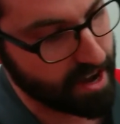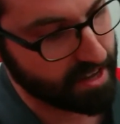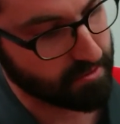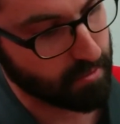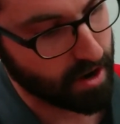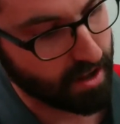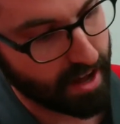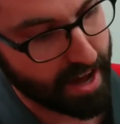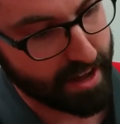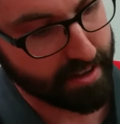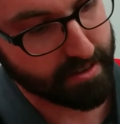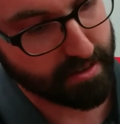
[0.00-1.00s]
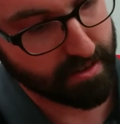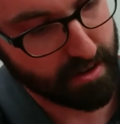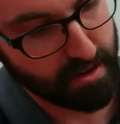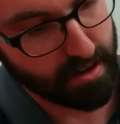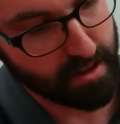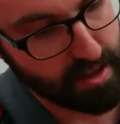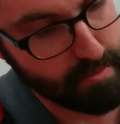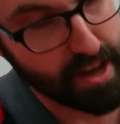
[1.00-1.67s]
as well as the